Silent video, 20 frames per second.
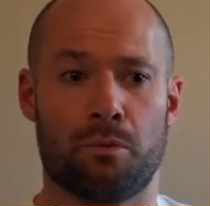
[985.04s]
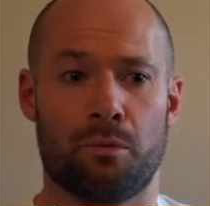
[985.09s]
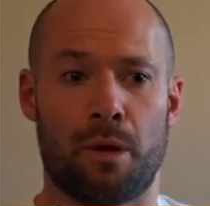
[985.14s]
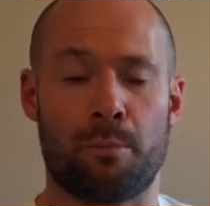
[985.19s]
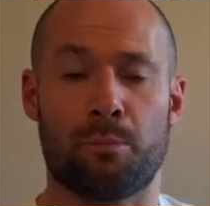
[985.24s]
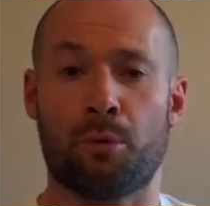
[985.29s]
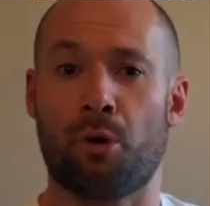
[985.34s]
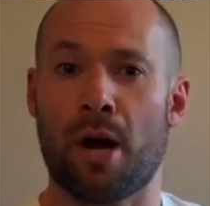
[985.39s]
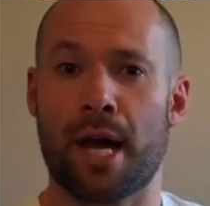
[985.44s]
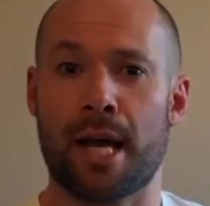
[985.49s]

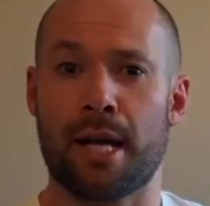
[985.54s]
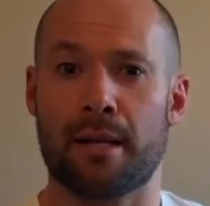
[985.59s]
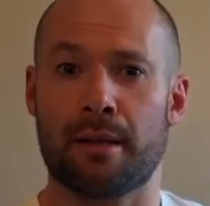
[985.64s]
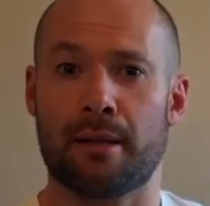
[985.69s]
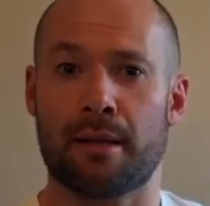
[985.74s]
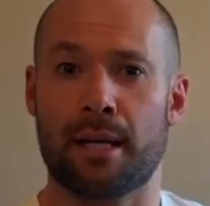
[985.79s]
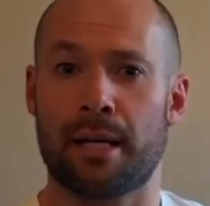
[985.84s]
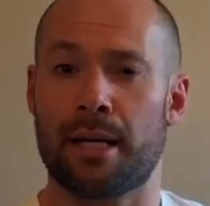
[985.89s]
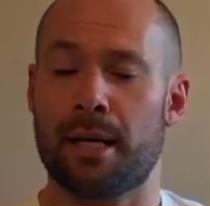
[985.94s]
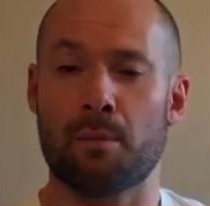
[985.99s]
I'm
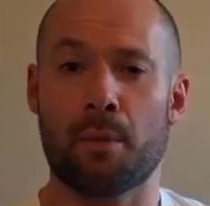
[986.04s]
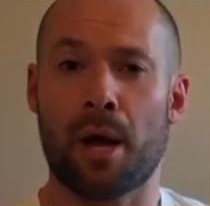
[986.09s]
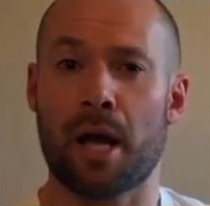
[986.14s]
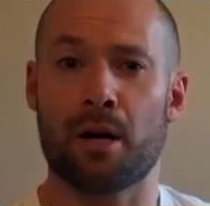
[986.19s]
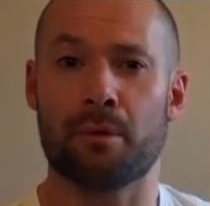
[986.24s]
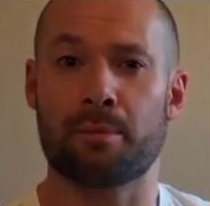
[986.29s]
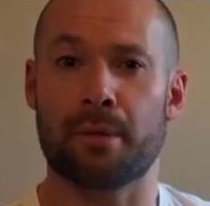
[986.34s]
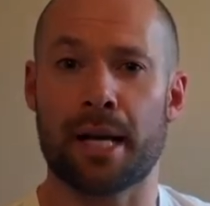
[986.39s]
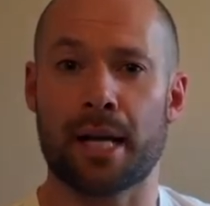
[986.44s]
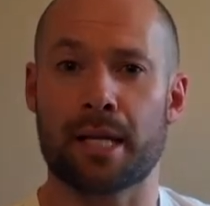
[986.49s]
praying that I didn't
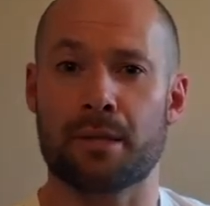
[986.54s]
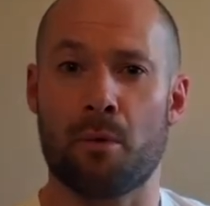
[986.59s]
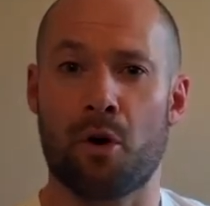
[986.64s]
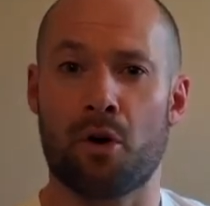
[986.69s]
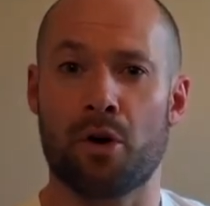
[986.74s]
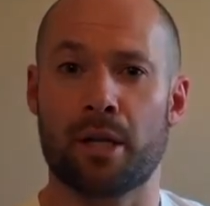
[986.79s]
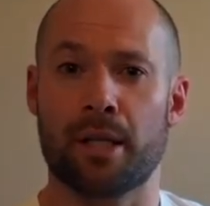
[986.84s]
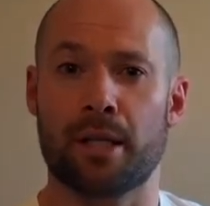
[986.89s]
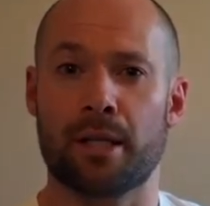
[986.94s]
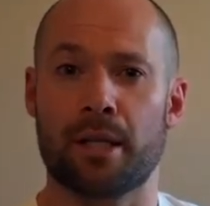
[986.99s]
wake up the next
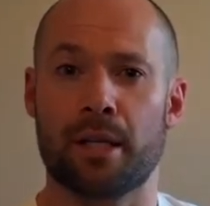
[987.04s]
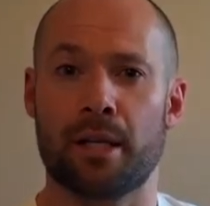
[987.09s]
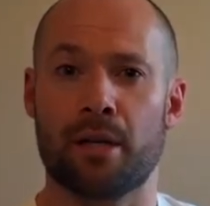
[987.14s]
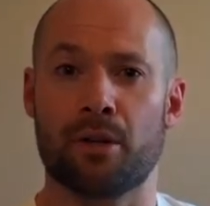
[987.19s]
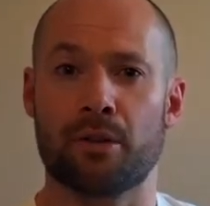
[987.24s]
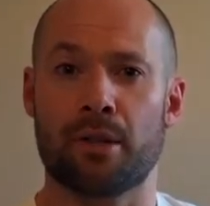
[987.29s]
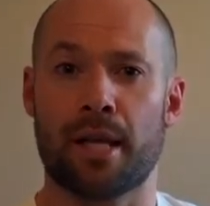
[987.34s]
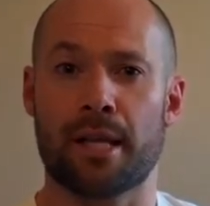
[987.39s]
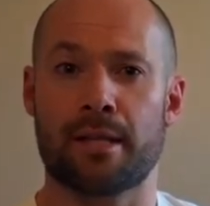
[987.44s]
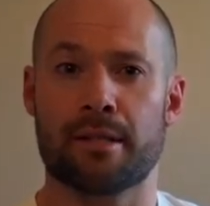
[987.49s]
morning. You
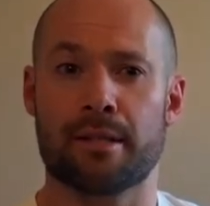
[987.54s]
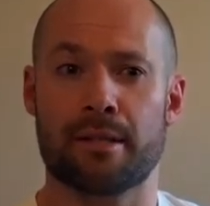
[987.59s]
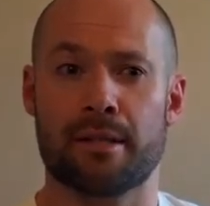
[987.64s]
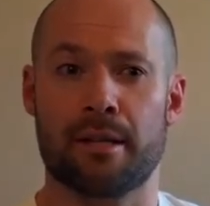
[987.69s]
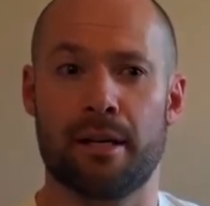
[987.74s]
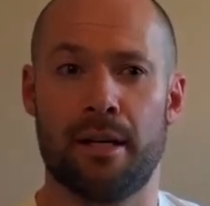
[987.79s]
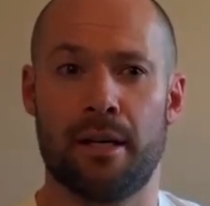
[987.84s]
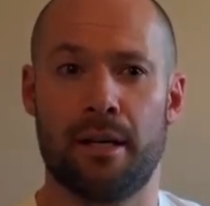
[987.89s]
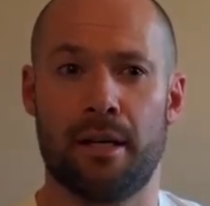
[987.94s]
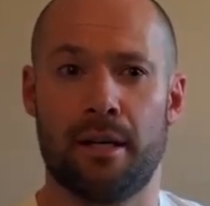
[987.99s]
know,
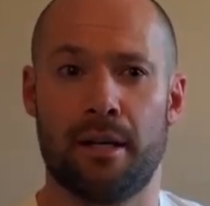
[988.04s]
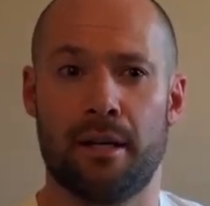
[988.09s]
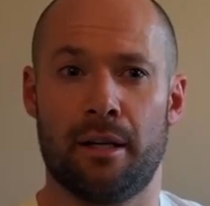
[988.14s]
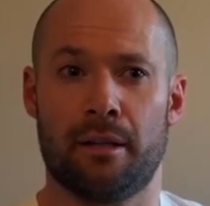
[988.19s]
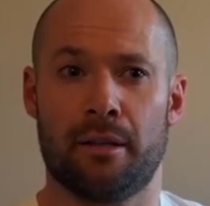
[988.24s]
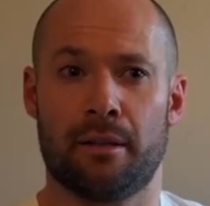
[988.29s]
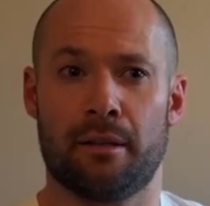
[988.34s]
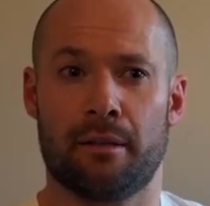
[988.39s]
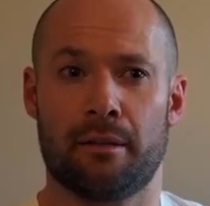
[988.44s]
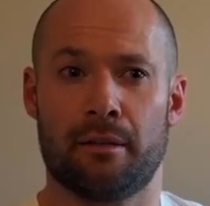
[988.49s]

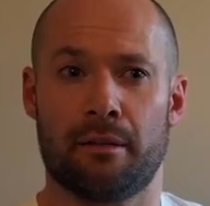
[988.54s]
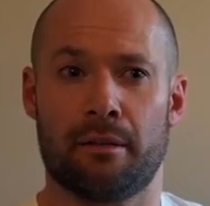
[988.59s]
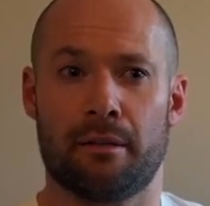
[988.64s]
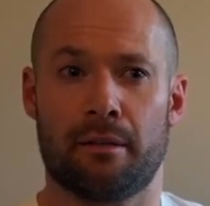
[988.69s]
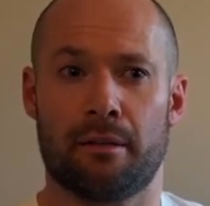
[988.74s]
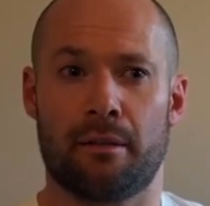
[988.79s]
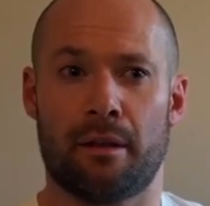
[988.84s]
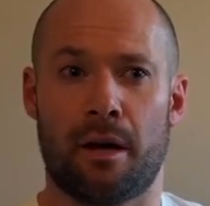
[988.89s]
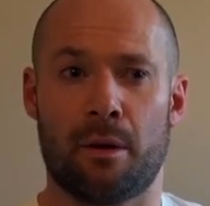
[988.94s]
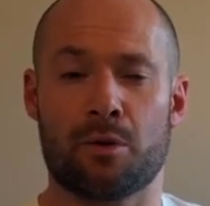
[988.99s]

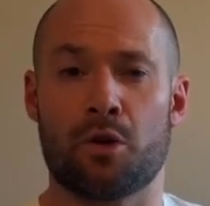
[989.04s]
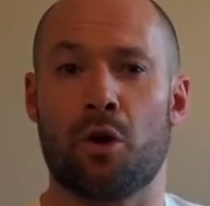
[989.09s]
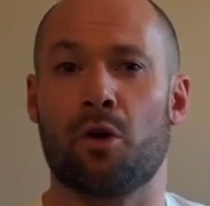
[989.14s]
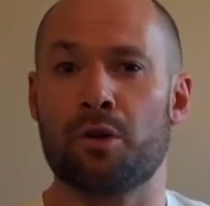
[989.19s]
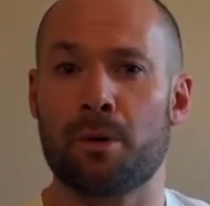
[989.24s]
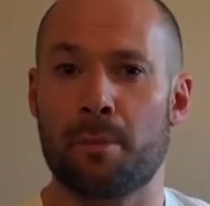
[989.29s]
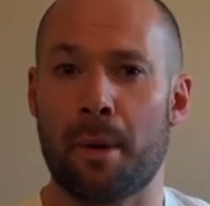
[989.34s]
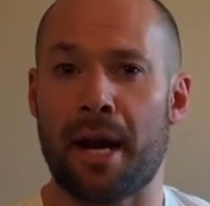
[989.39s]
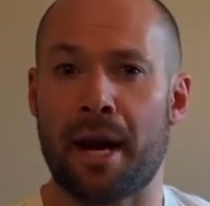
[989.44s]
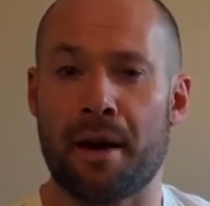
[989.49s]
I was
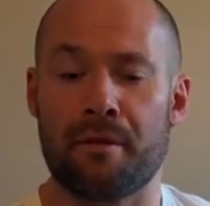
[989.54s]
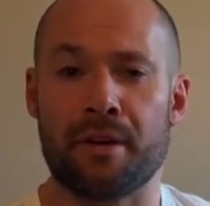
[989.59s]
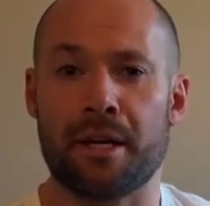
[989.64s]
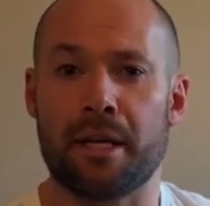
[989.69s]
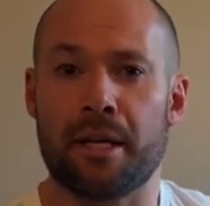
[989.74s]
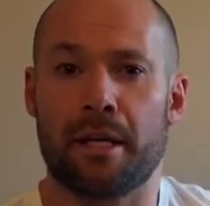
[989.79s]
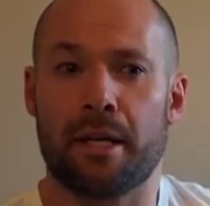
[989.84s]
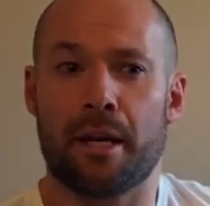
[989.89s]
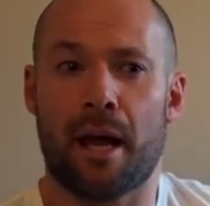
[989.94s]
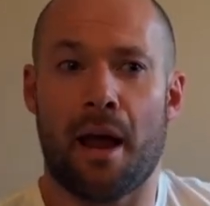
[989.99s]
going to bed
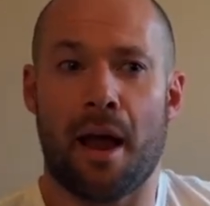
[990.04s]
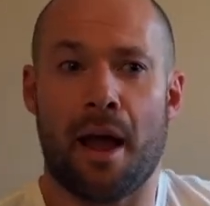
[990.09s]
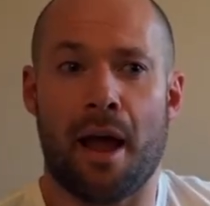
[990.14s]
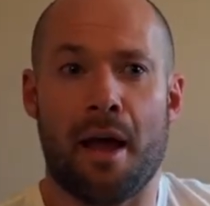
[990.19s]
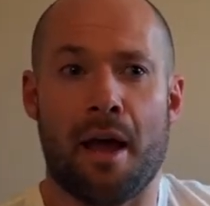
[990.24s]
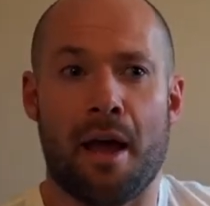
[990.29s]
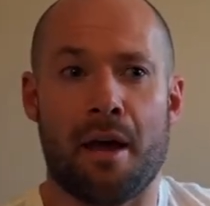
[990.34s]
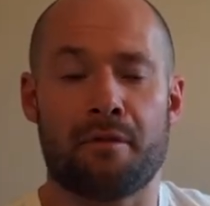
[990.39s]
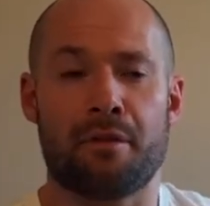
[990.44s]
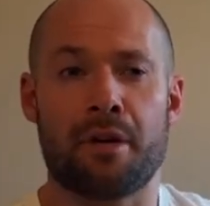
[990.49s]

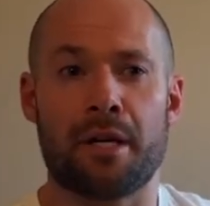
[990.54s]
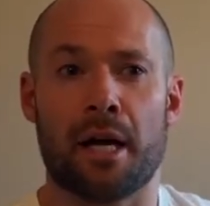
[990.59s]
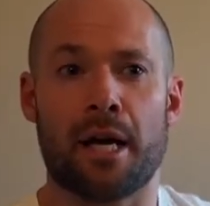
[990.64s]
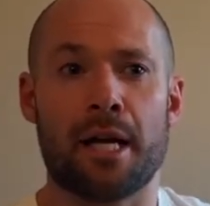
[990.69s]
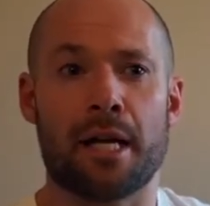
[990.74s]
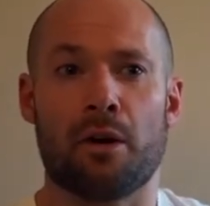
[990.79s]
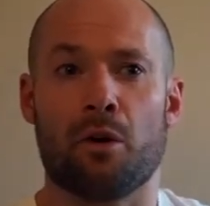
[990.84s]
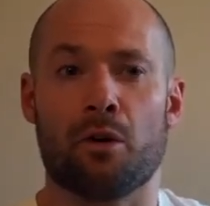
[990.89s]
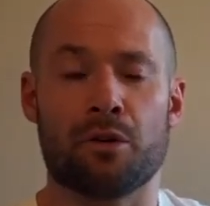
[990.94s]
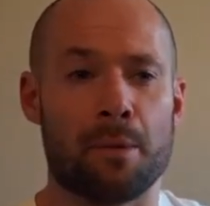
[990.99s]
every
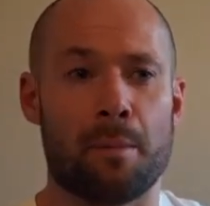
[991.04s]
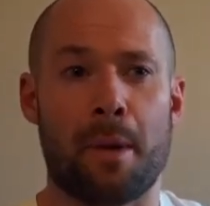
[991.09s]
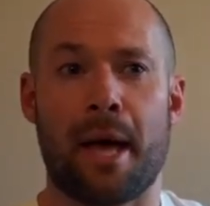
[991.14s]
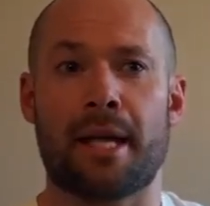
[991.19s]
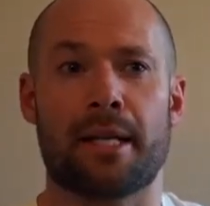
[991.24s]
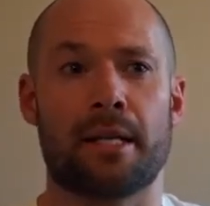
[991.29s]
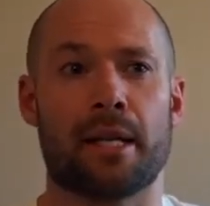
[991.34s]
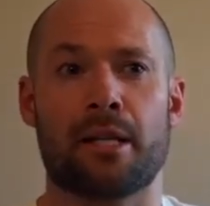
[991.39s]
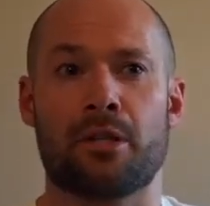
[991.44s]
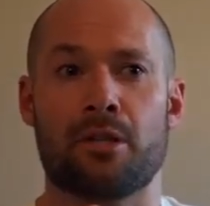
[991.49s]
night, going to
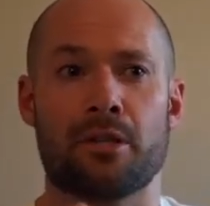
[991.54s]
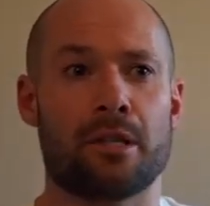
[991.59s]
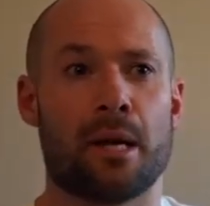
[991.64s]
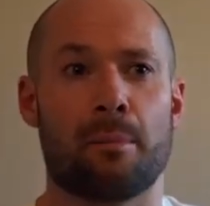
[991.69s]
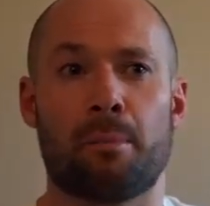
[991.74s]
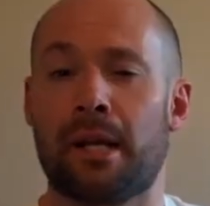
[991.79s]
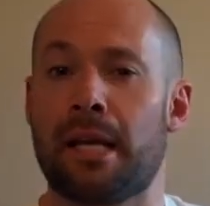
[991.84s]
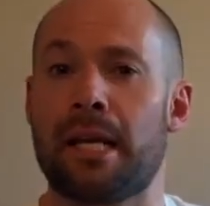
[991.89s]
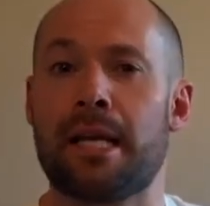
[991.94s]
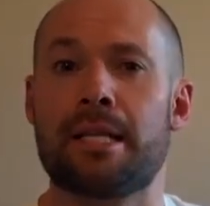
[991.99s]
bed, and I just
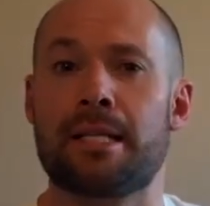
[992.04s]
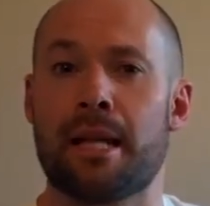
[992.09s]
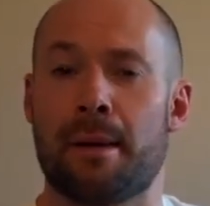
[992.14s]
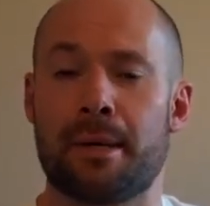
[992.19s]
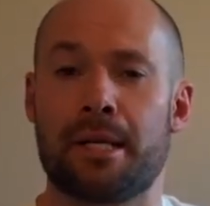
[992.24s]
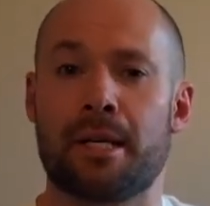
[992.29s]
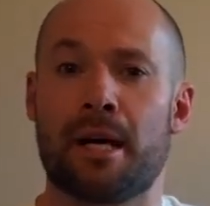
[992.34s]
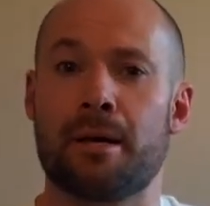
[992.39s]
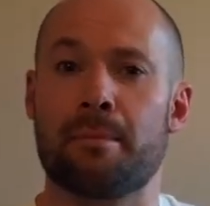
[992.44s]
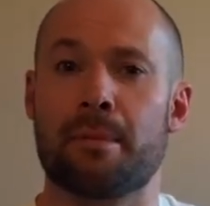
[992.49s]
said, please let
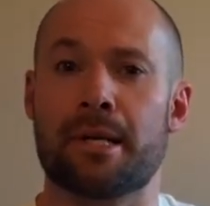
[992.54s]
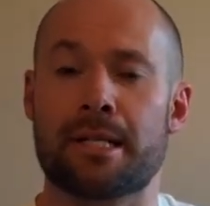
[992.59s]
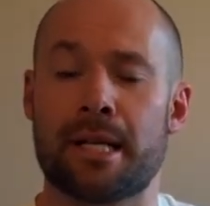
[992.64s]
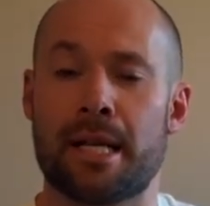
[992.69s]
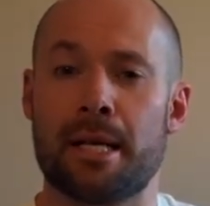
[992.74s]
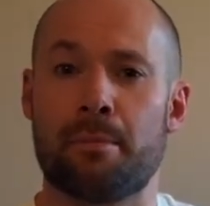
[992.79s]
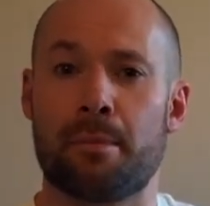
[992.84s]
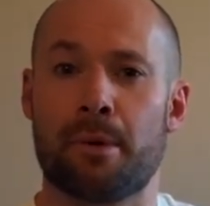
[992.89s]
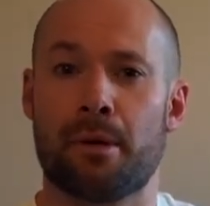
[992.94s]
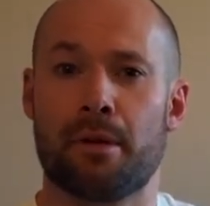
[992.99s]
me die in my
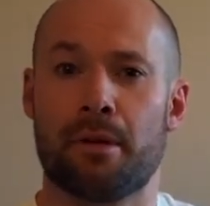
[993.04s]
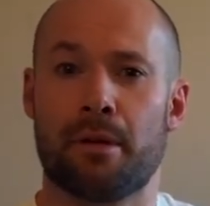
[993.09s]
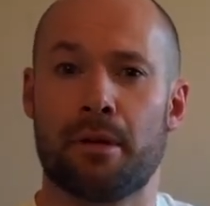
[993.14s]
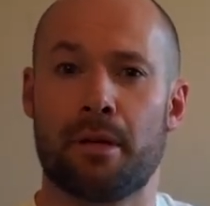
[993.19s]
sleep.